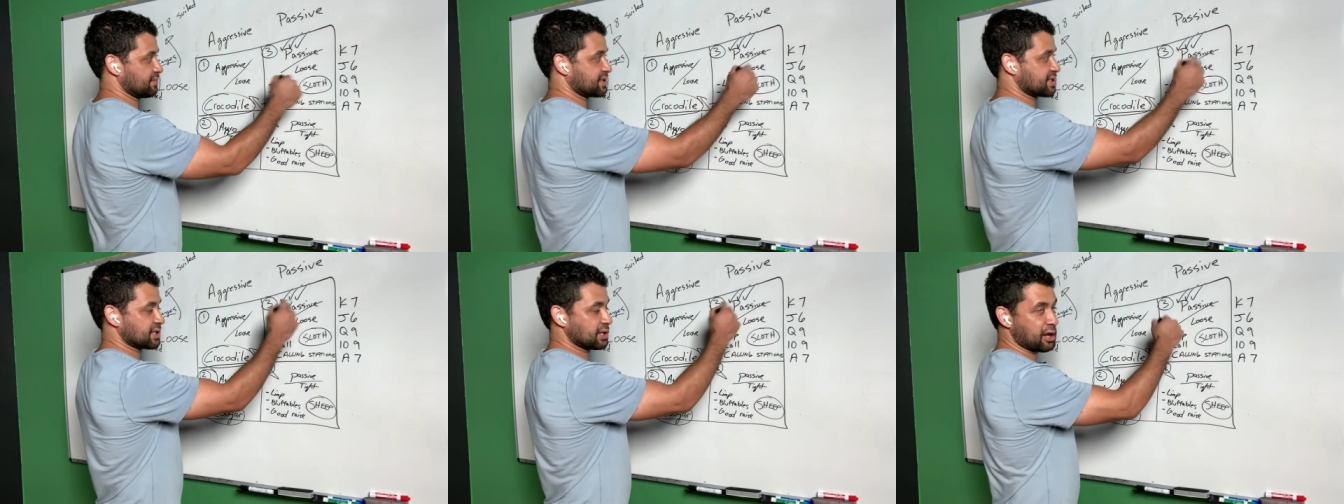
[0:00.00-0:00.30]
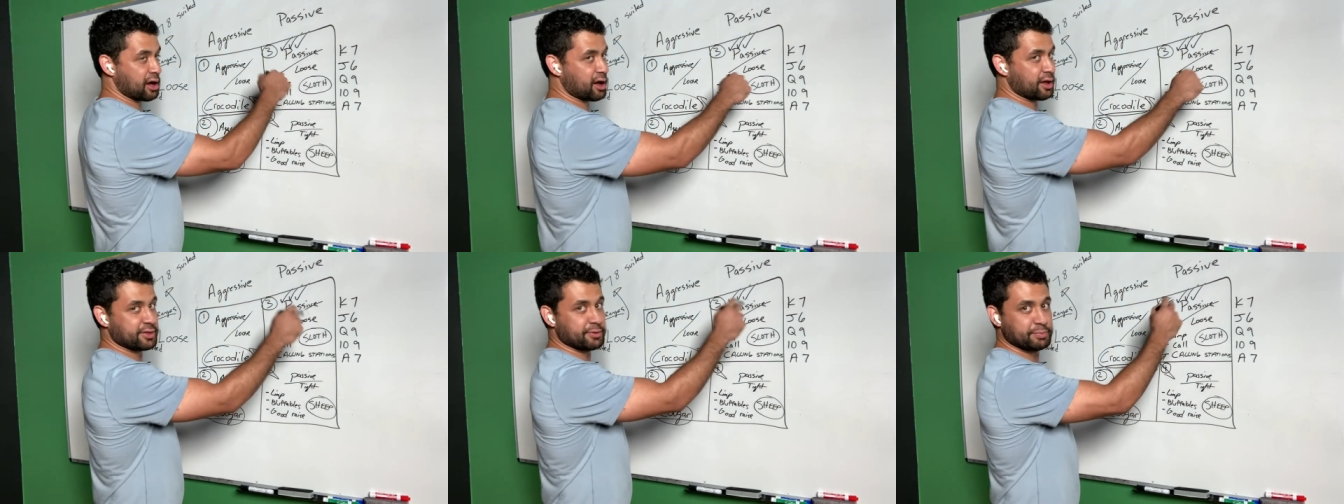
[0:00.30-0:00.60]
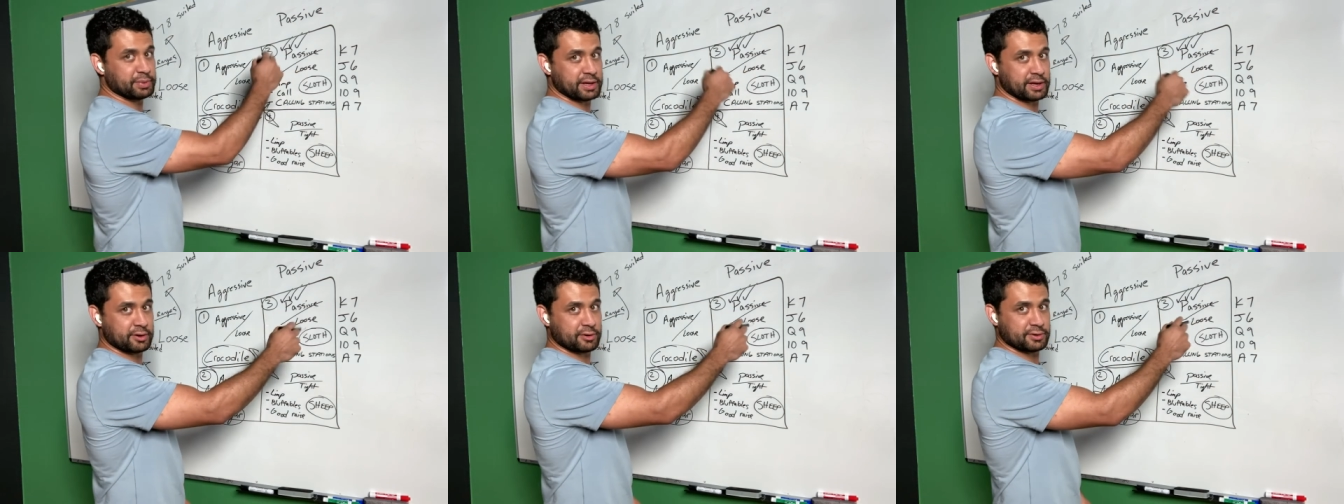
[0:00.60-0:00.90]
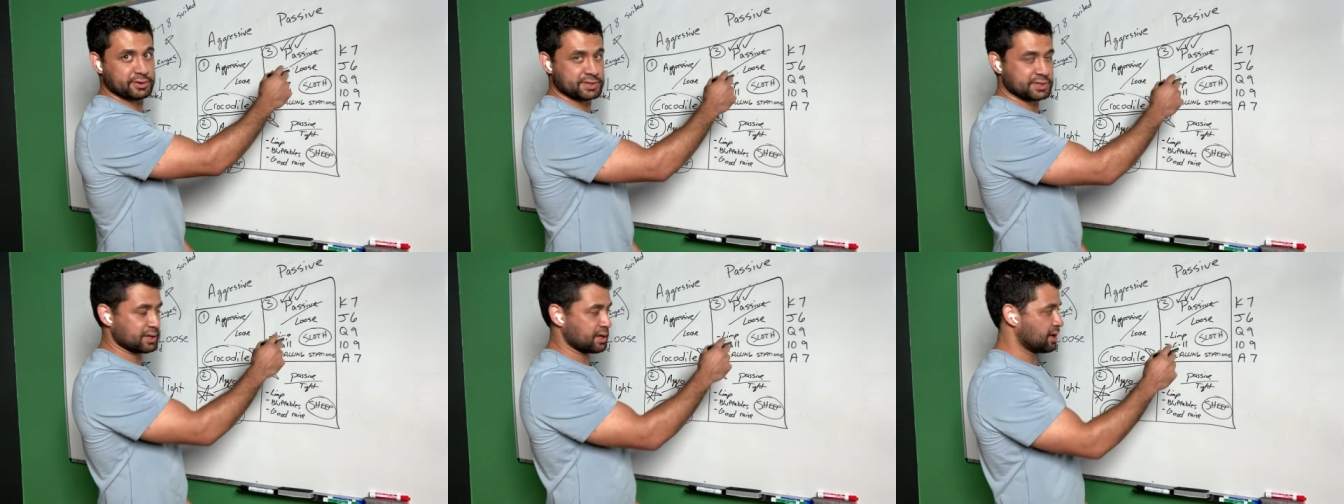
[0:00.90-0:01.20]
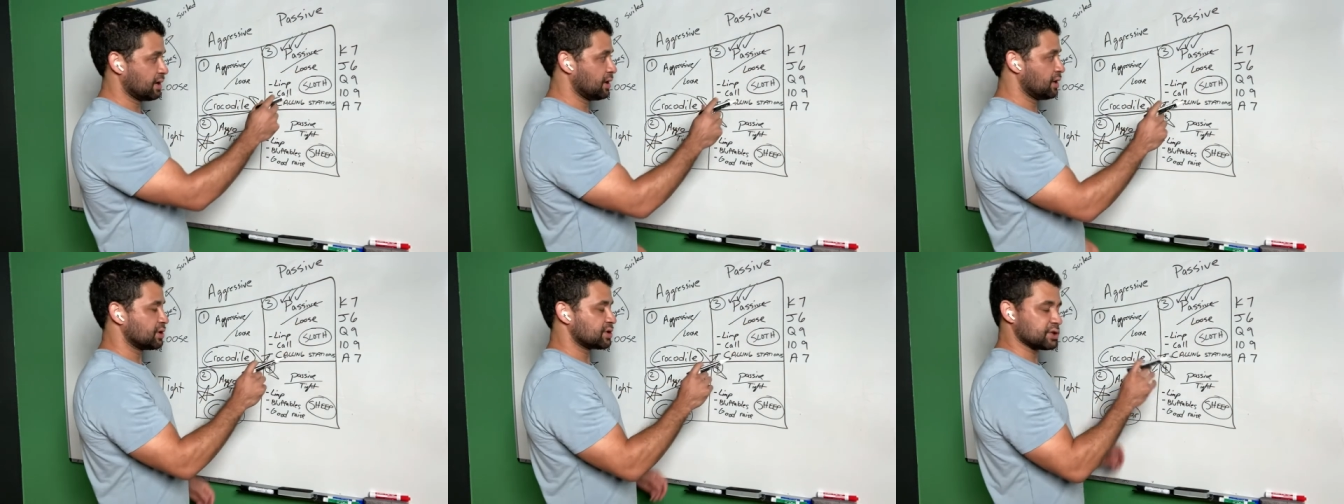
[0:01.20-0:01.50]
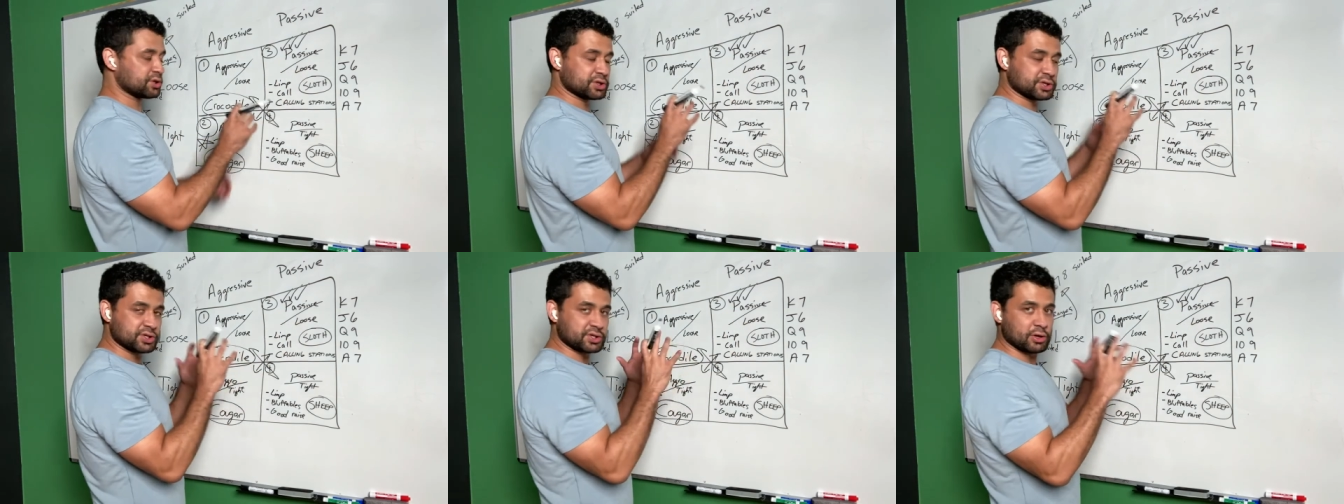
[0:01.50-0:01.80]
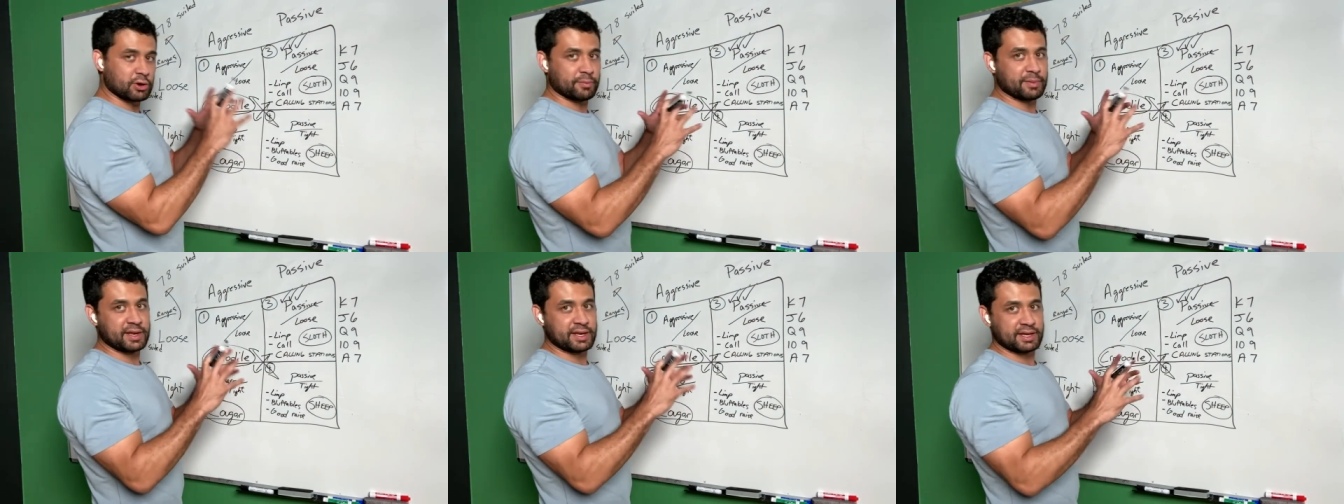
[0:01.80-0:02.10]
sloth players there's
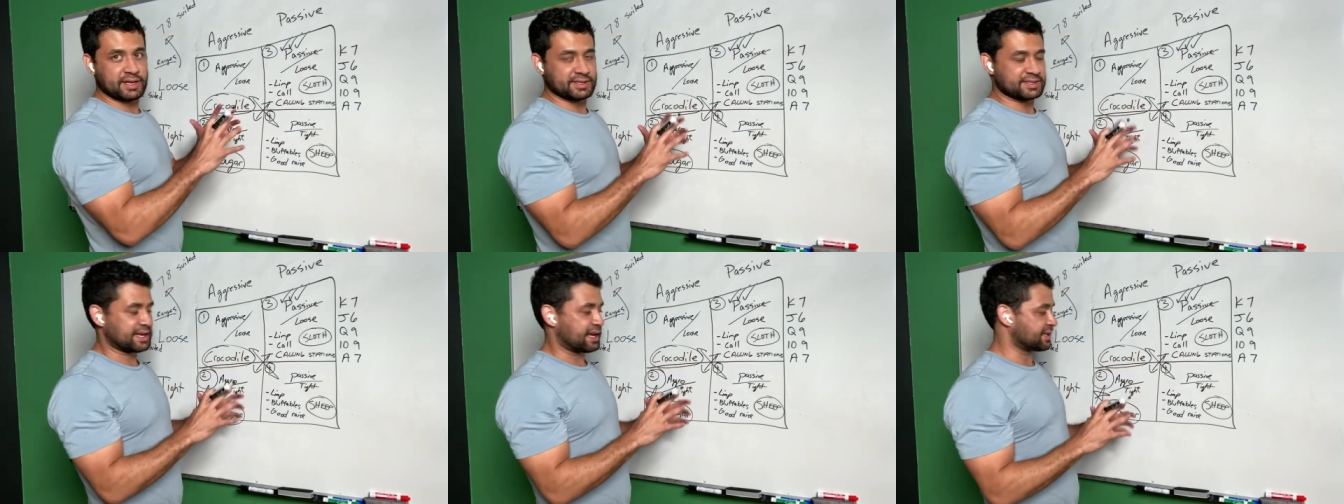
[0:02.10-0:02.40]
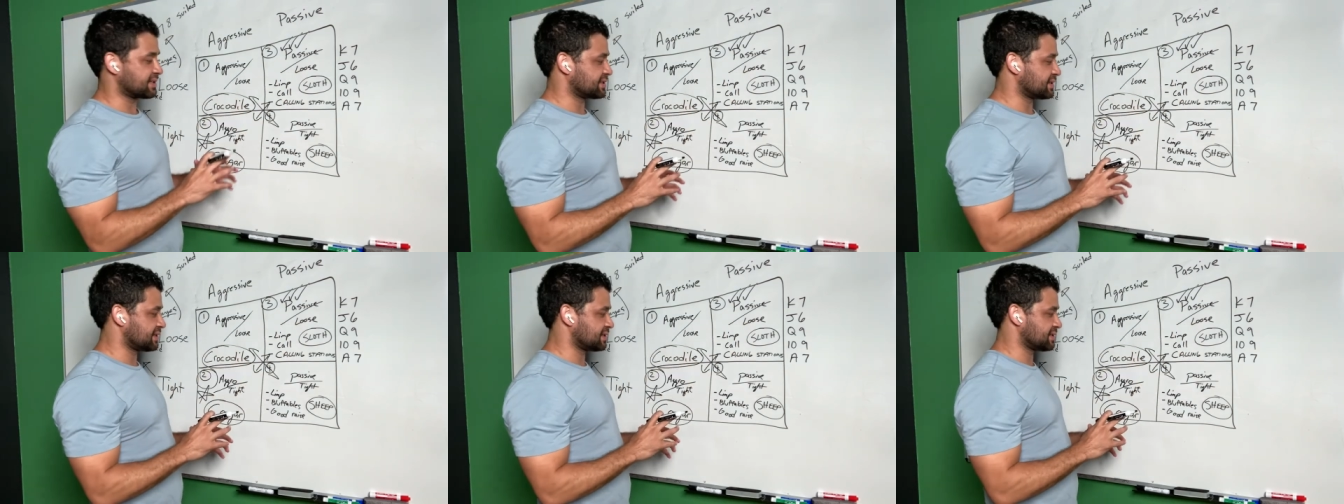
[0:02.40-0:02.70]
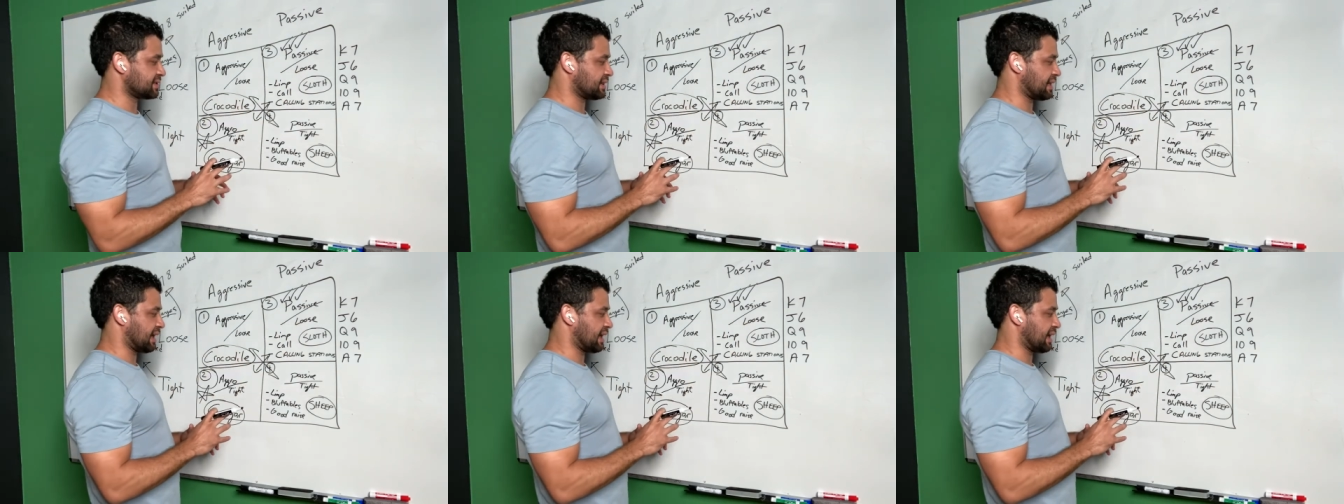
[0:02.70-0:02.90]
so many in Texas